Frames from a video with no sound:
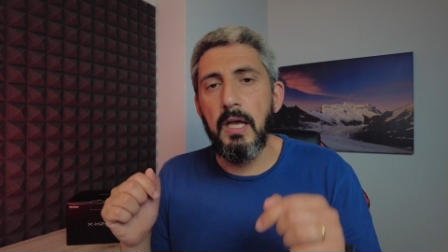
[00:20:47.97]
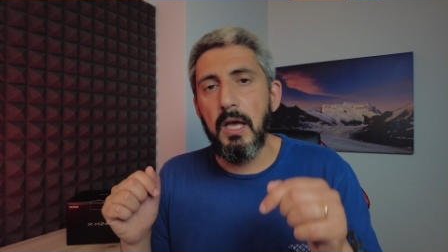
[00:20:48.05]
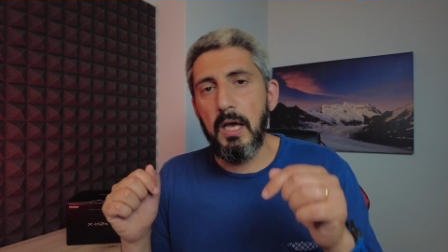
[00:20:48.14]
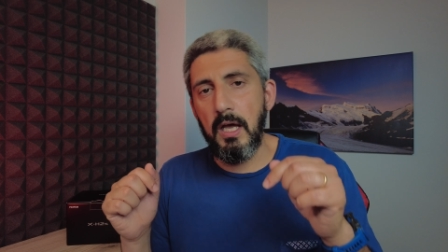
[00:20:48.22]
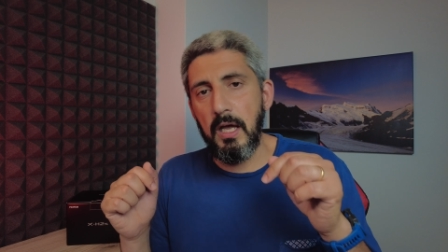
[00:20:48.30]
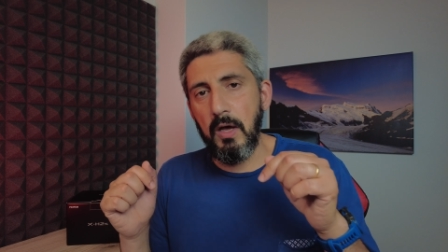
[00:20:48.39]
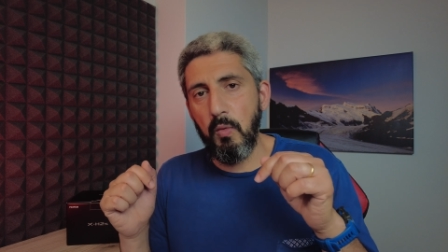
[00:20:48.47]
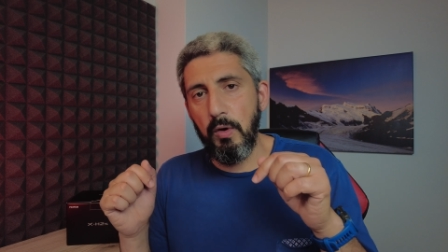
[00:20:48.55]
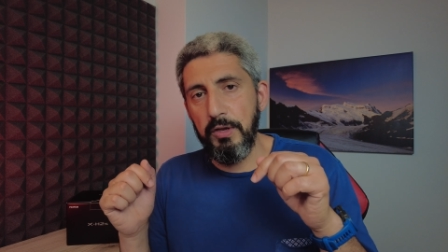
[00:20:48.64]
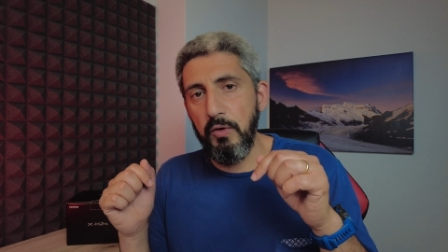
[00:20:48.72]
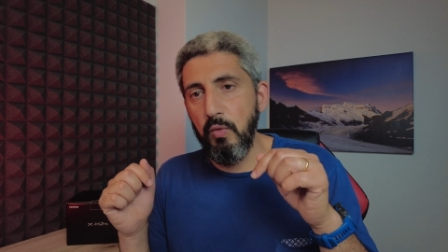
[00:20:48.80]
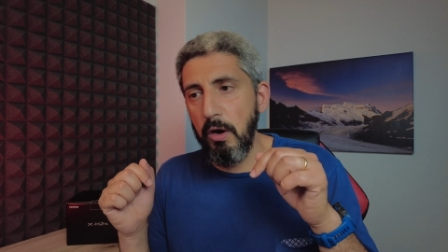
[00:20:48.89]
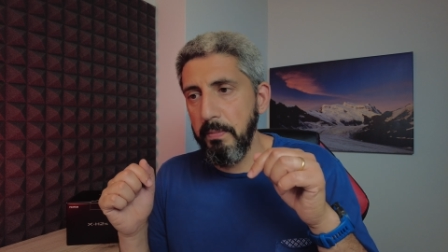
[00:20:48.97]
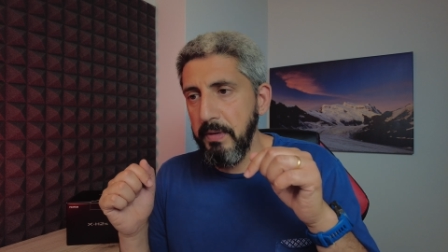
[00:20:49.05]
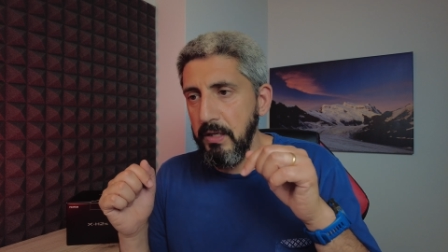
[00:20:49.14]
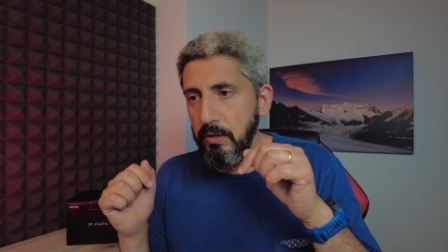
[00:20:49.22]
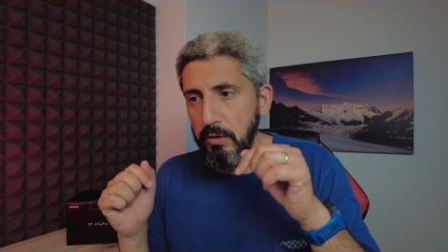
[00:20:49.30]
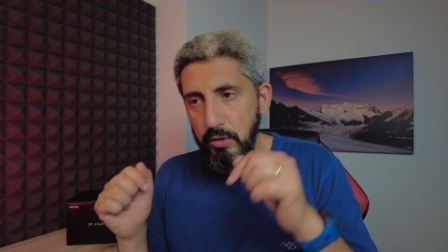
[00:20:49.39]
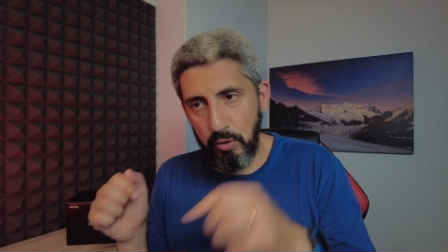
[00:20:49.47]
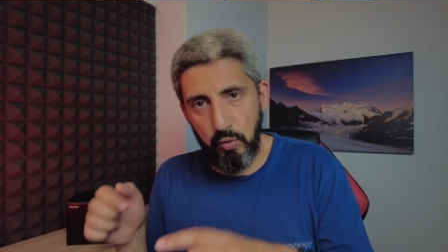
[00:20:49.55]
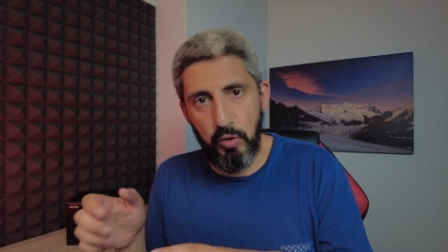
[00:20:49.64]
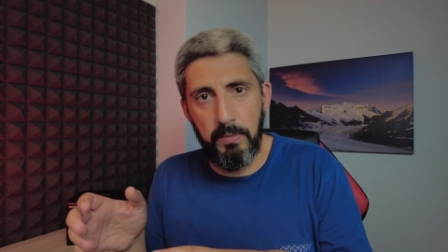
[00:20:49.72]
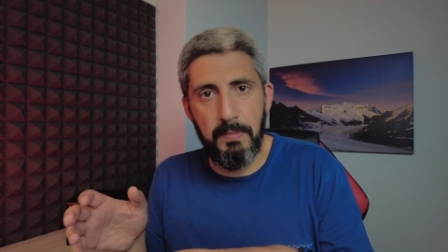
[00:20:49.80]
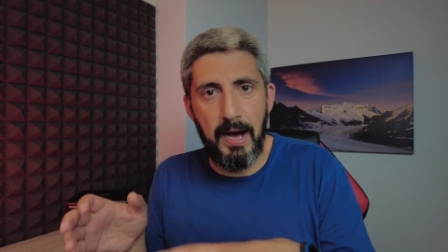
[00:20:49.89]
what do you want me to do
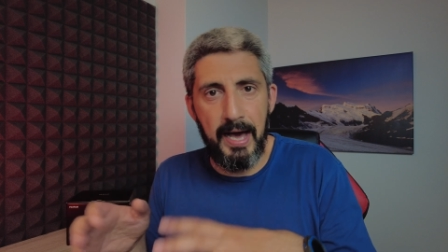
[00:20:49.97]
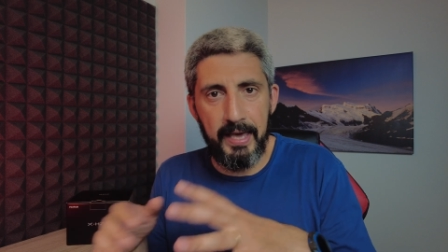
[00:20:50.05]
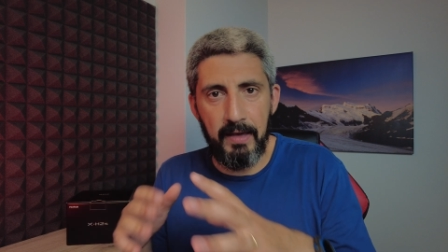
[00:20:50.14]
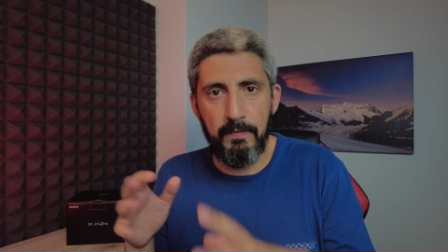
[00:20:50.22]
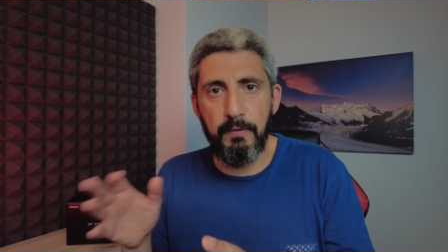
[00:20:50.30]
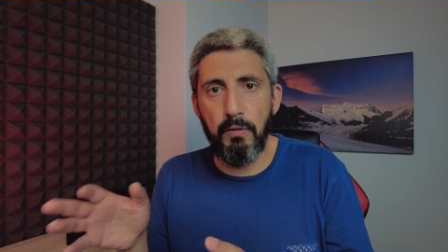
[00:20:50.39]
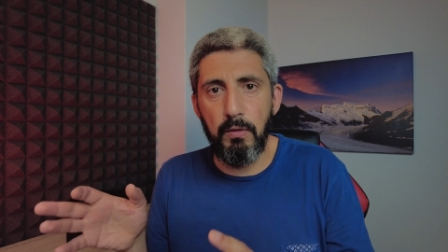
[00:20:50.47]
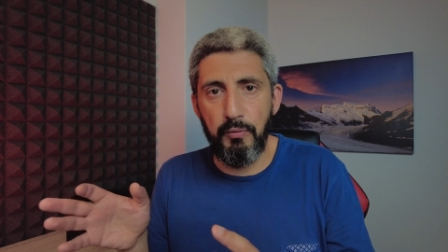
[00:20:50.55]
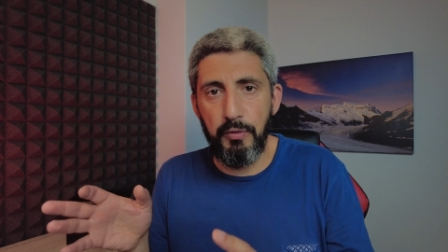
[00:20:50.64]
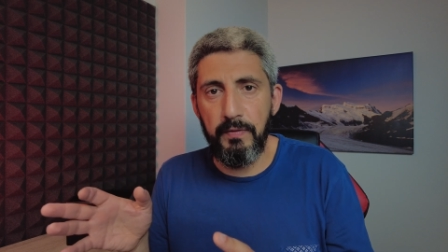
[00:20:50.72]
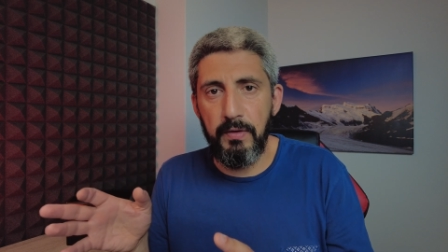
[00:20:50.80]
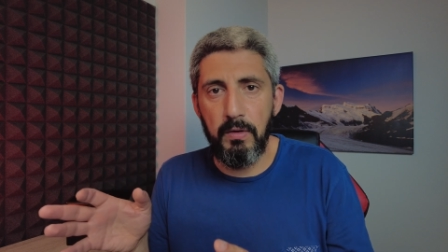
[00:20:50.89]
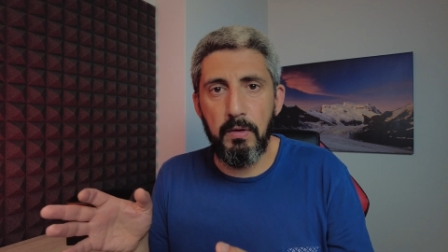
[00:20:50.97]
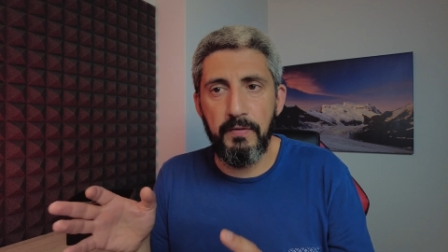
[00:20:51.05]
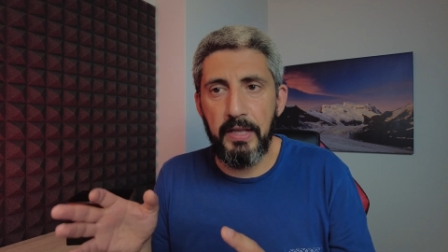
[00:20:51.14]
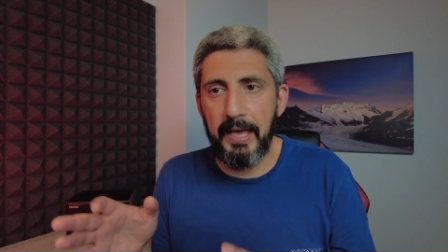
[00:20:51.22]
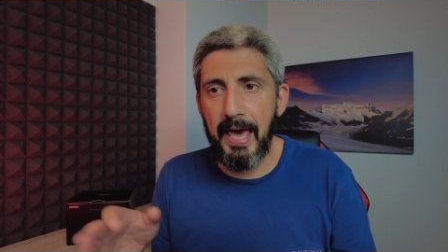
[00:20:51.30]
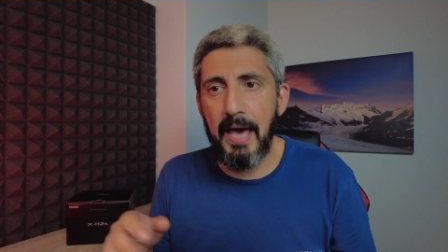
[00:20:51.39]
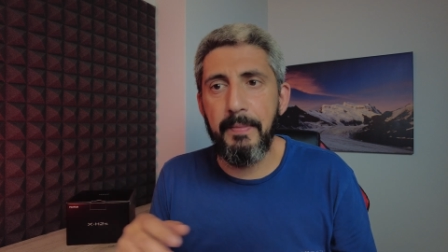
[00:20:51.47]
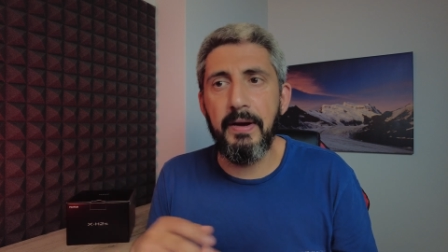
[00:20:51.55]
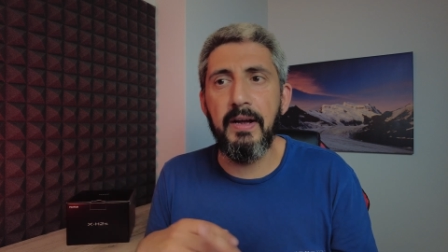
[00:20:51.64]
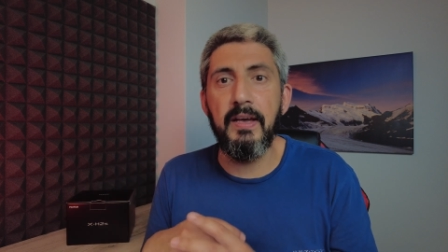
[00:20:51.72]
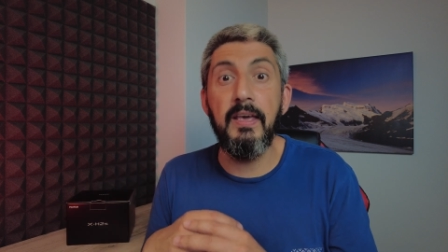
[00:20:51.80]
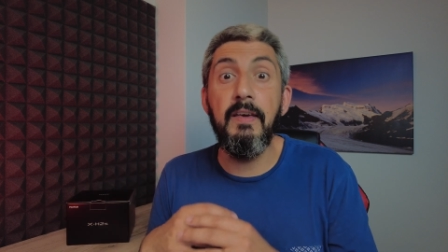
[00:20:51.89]
in my full review of the
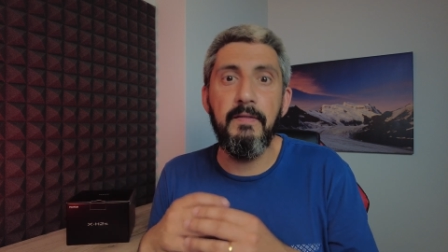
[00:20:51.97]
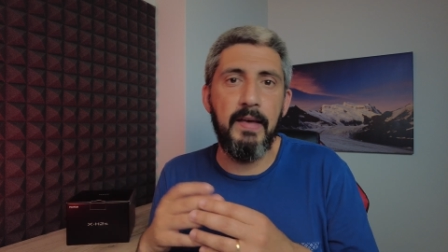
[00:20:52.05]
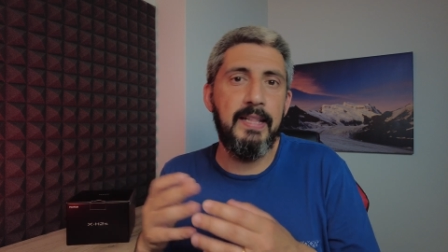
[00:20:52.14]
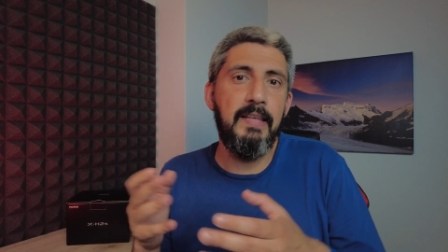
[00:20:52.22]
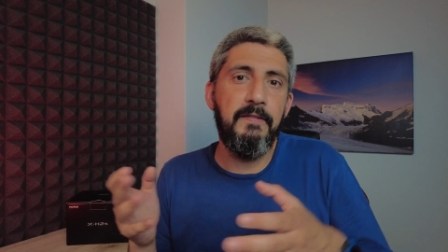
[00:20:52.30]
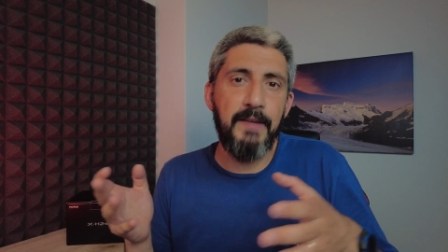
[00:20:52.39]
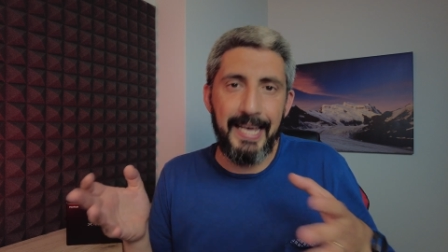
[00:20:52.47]
camera. If